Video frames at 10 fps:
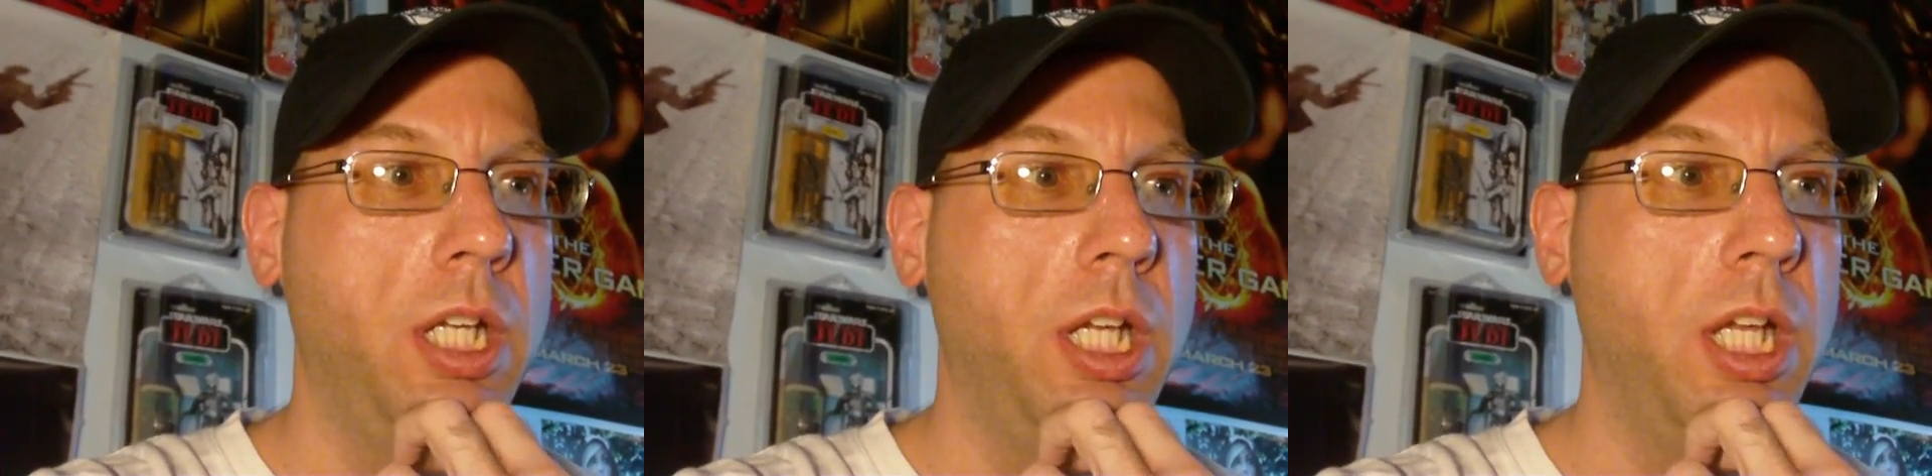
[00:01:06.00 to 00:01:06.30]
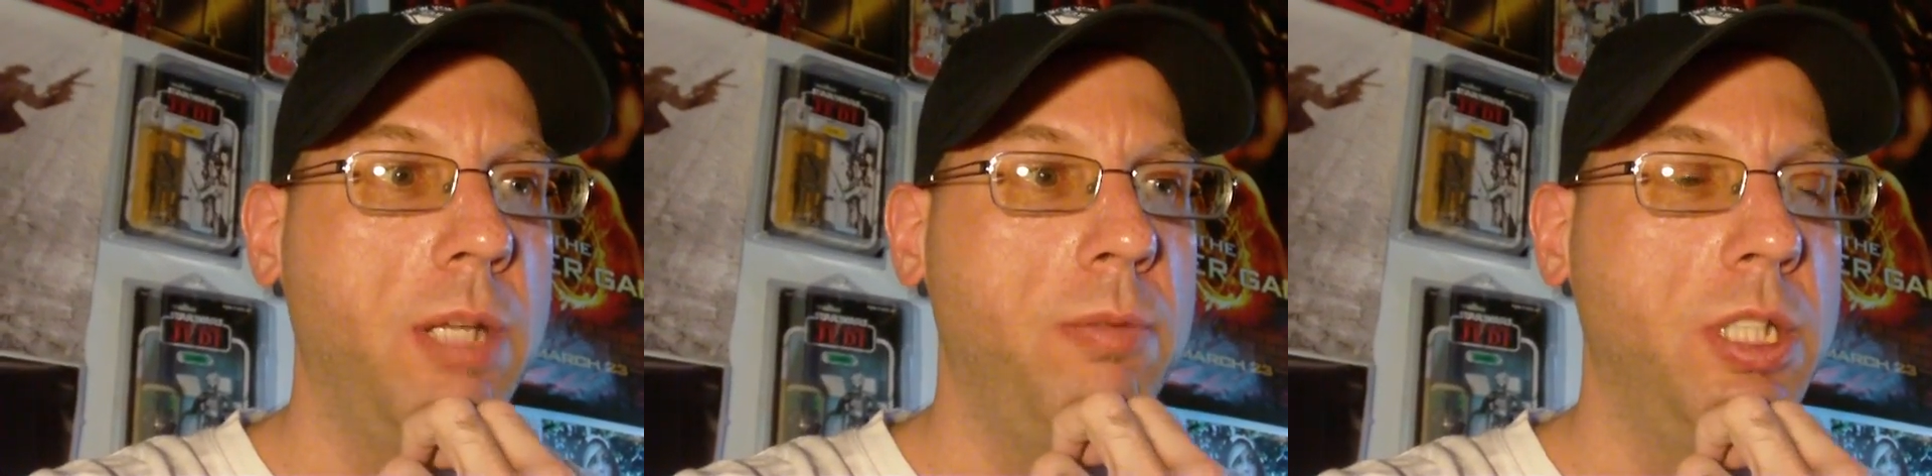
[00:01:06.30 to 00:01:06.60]

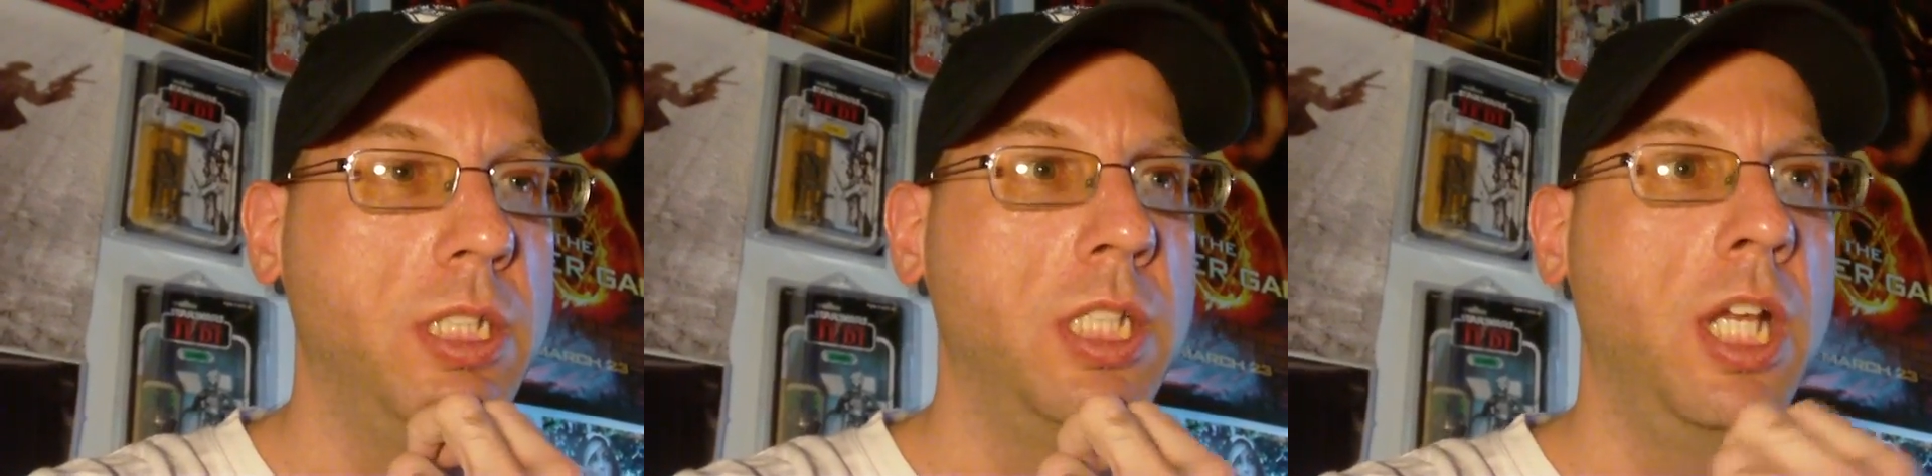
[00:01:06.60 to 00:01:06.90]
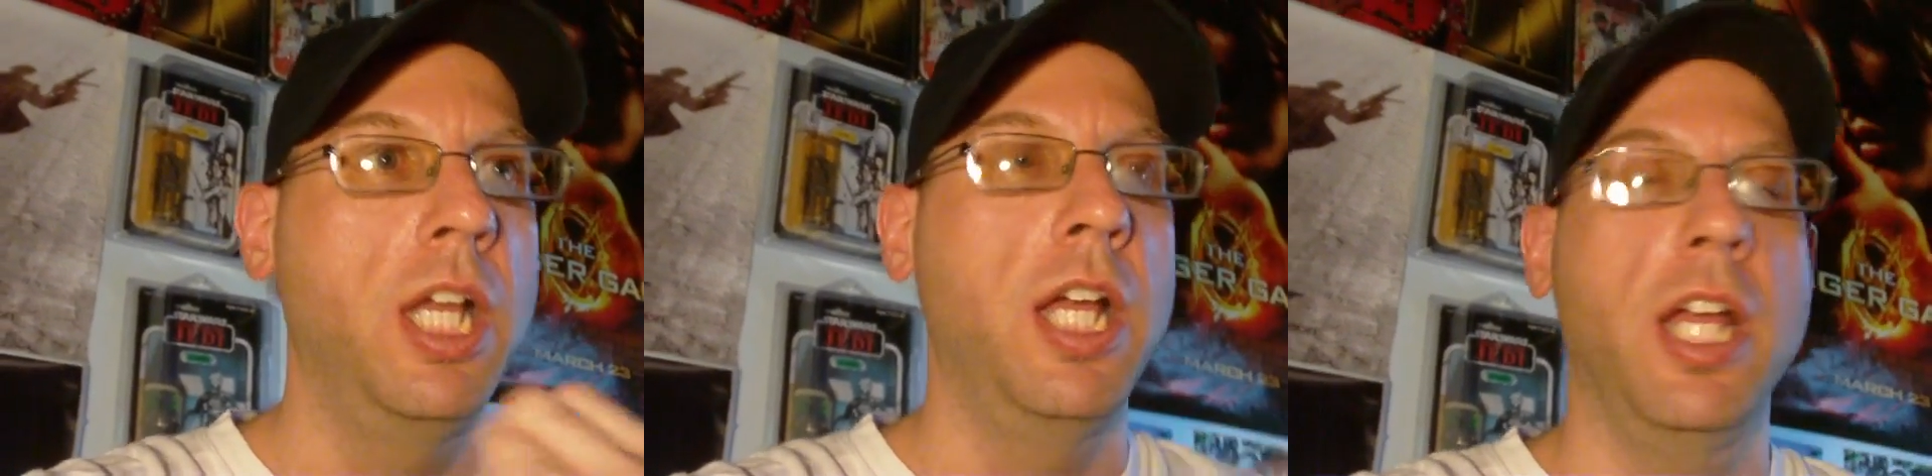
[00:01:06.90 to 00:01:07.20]
can I put this?
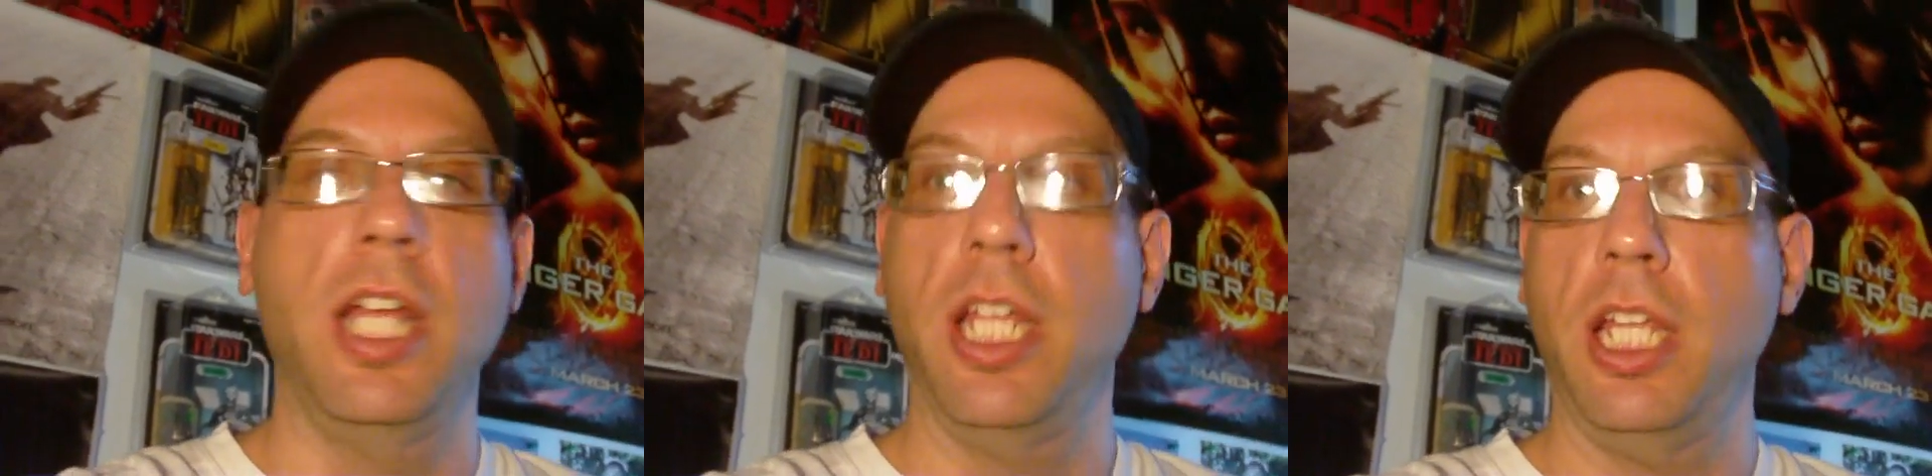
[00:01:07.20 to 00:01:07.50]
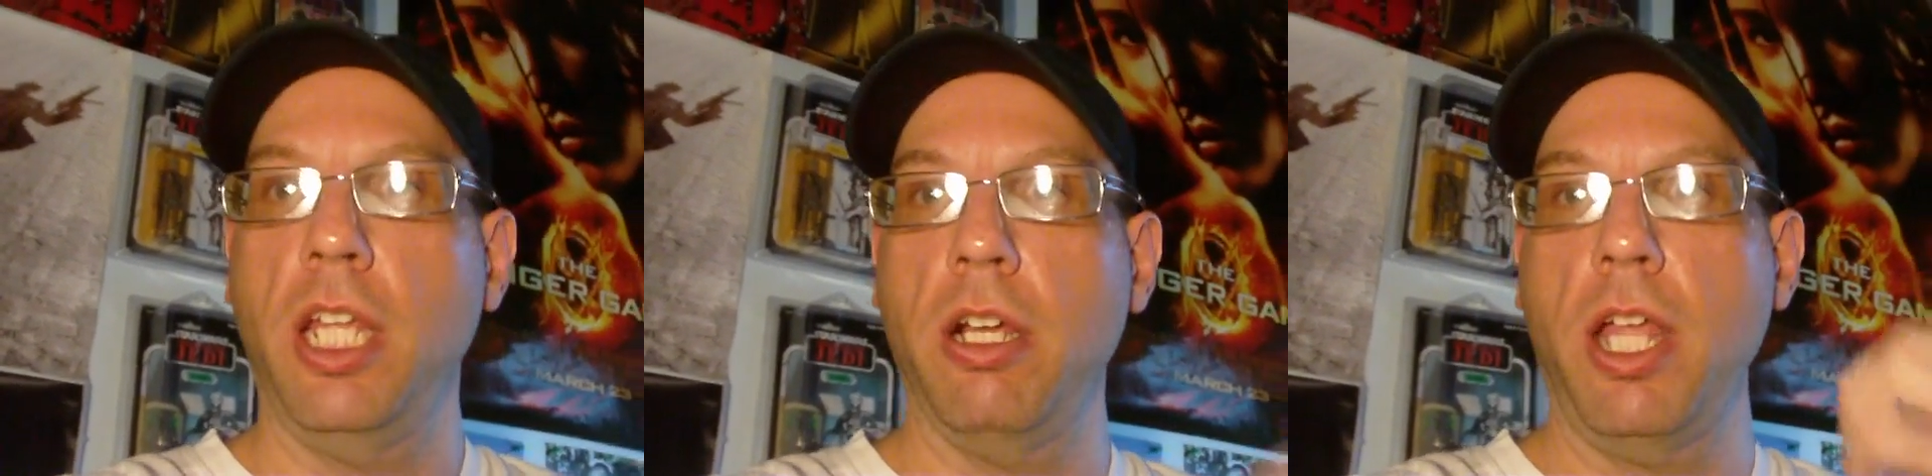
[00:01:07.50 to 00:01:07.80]

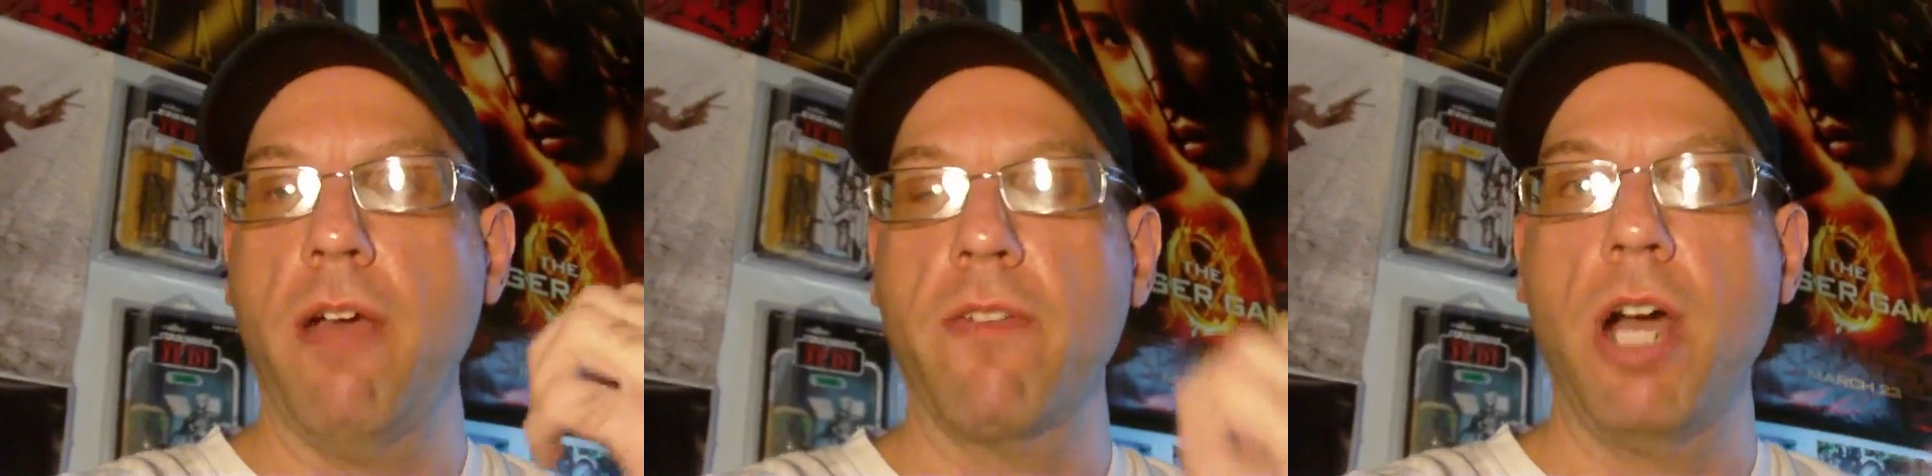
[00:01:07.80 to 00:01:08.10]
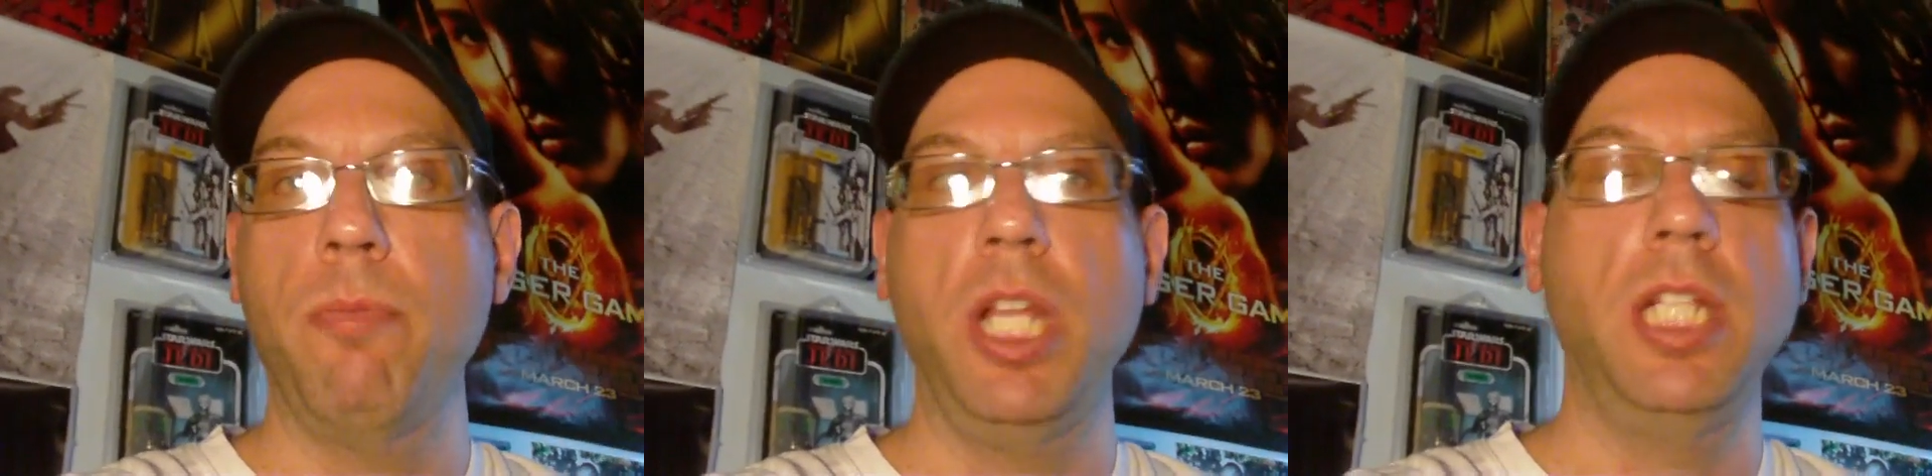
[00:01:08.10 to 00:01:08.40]
You have
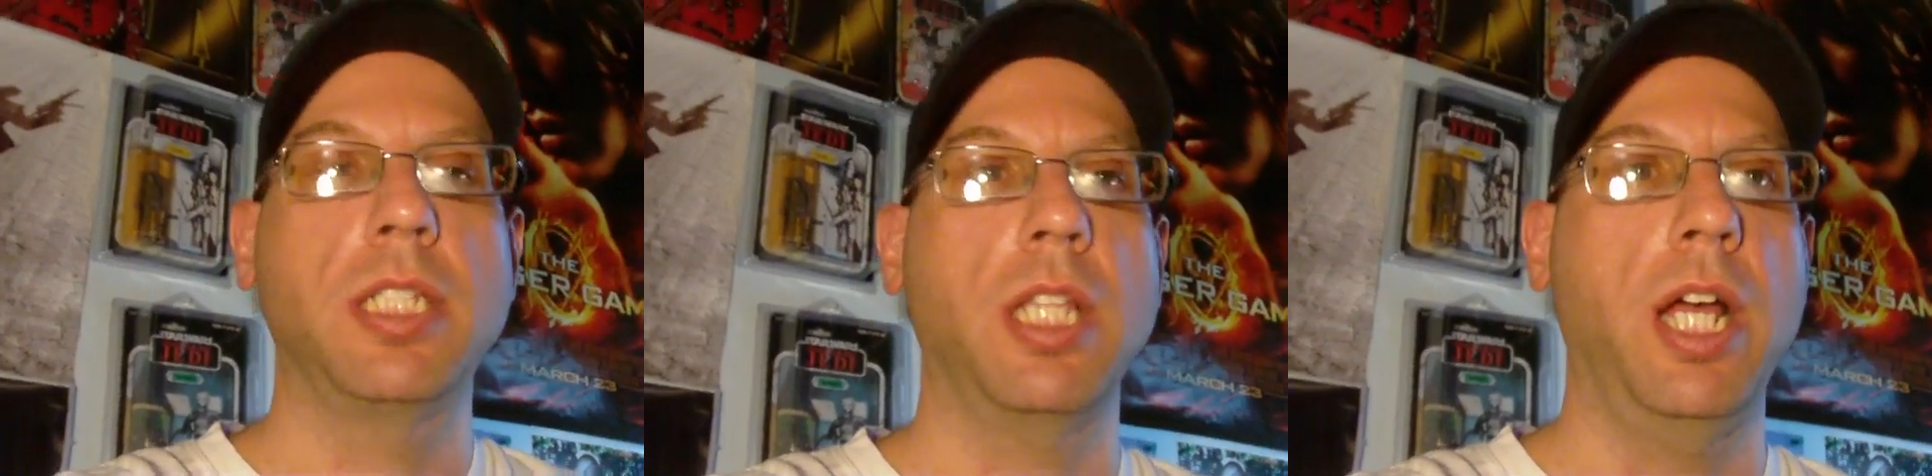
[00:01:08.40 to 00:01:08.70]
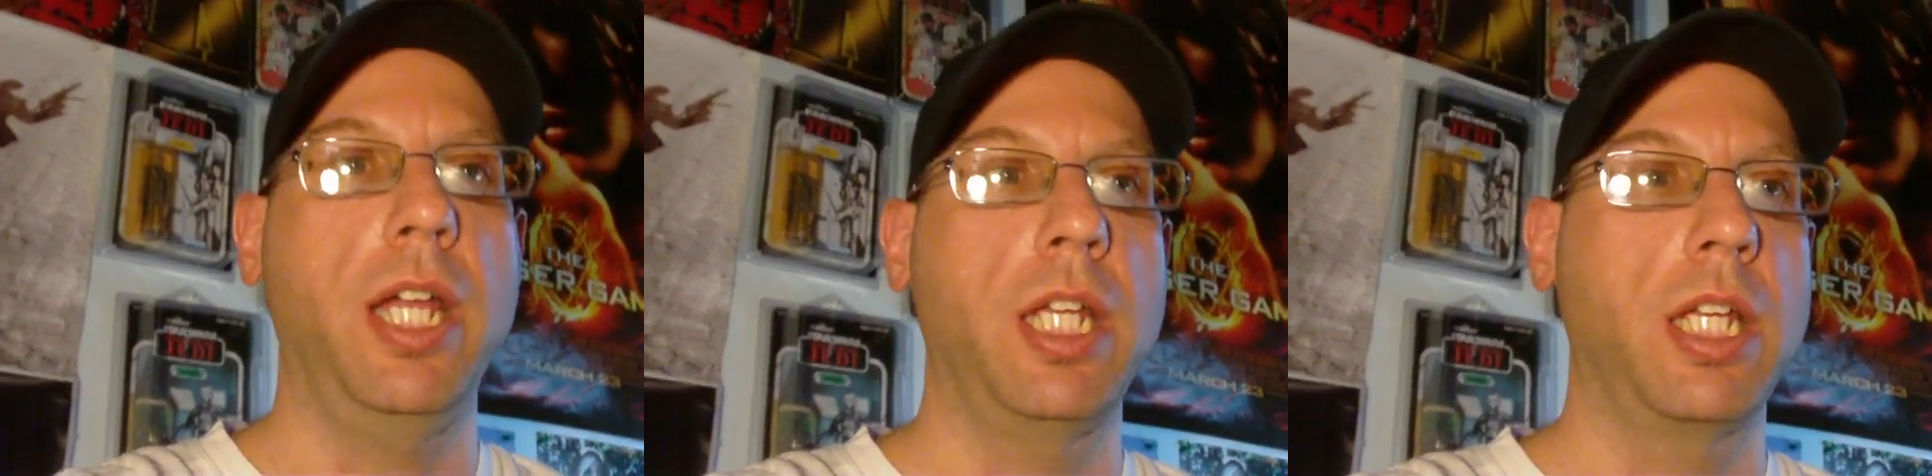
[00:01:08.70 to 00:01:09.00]
companies
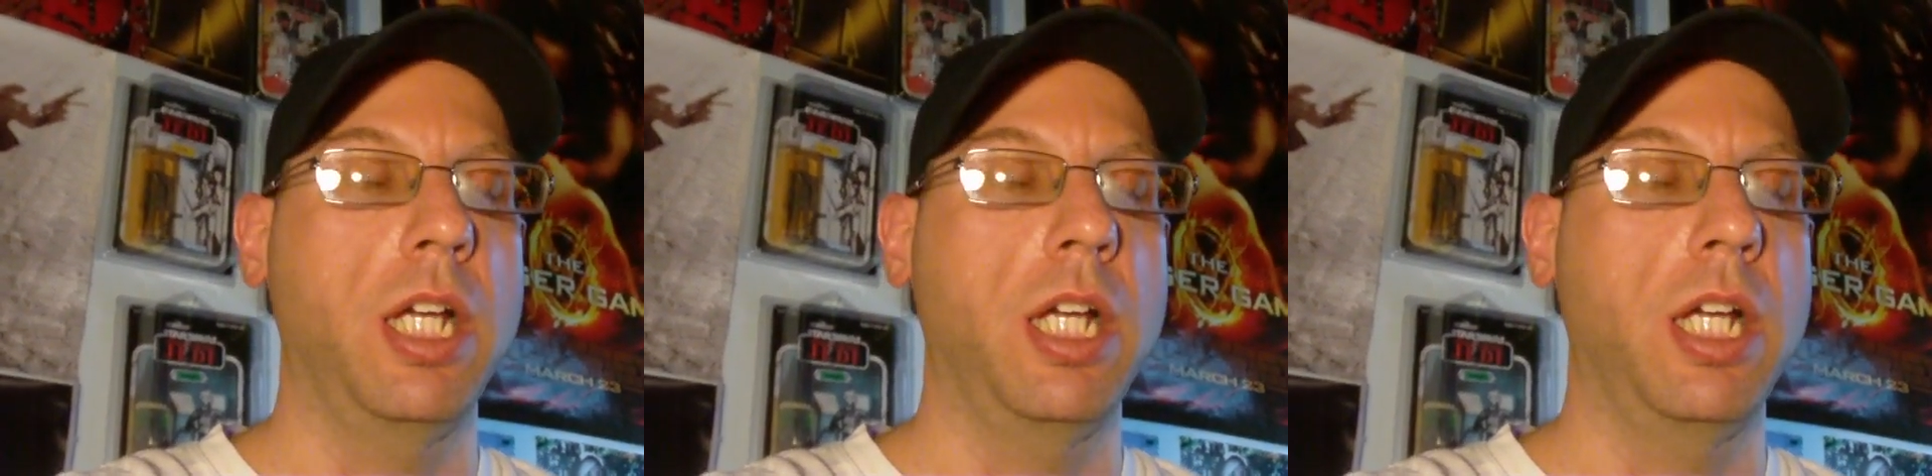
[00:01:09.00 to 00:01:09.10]
like